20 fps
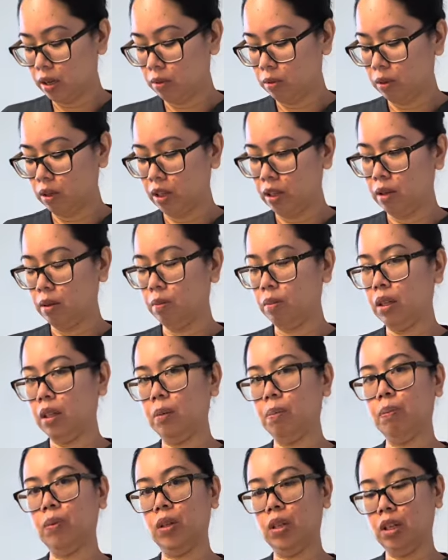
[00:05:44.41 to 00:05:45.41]
We're gonna be
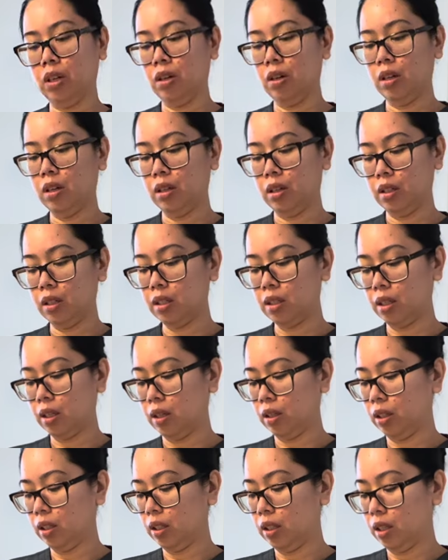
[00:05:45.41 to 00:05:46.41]
putting on our
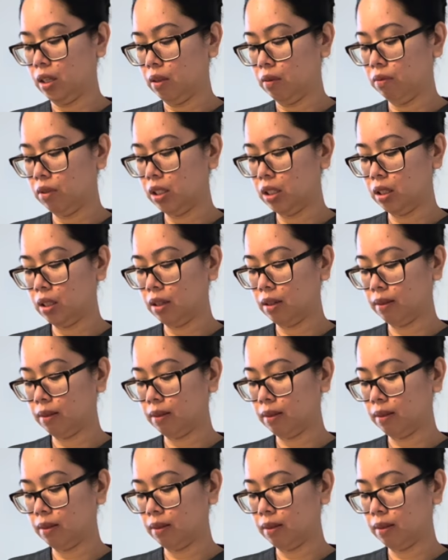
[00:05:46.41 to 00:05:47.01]
sterile gloves.